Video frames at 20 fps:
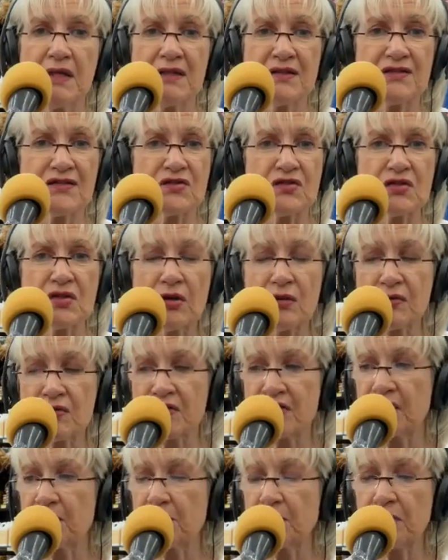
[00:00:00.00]
It's so
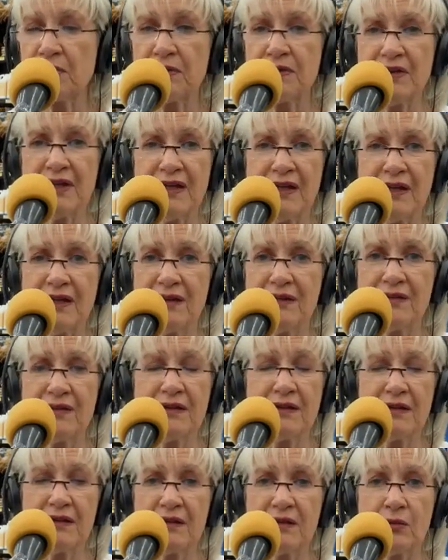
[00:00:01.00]
simple,
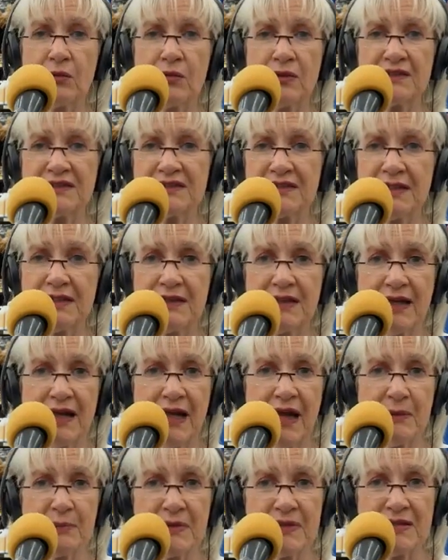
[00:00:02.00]
and the worst thing that
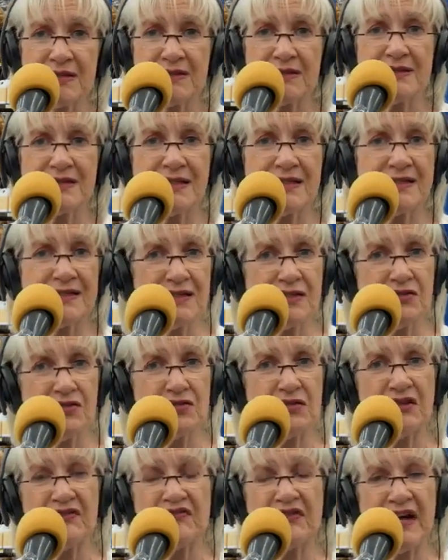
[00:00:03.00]
happens is they send
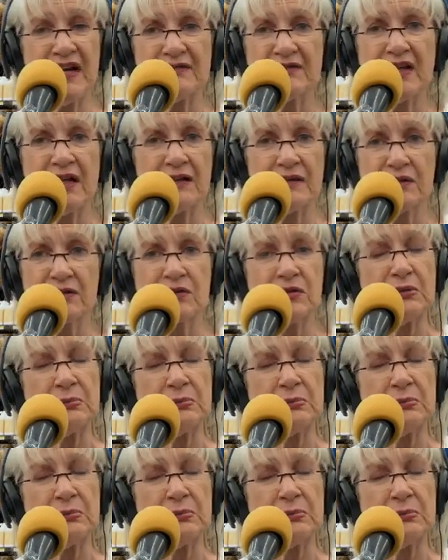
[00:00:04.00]
you a $5